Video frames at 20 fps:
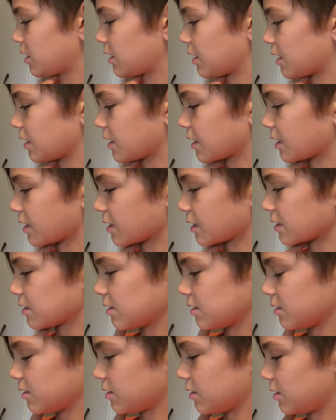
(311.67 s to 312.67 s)

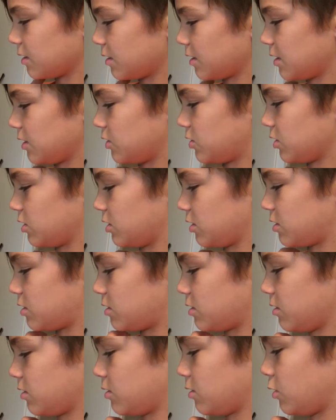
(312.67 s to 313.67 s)
And it
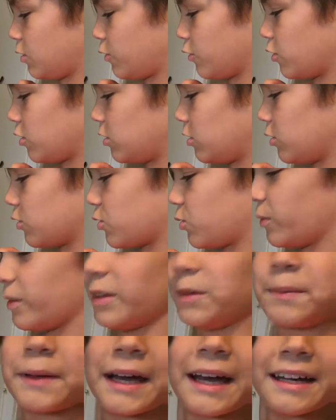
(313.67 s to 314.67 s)
just overall looks
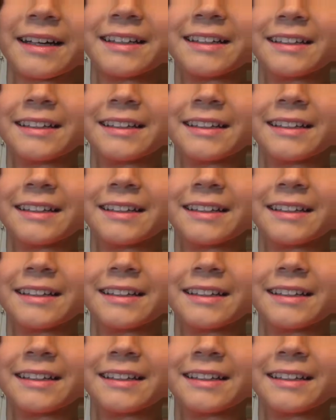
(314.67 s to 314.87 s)
really bad.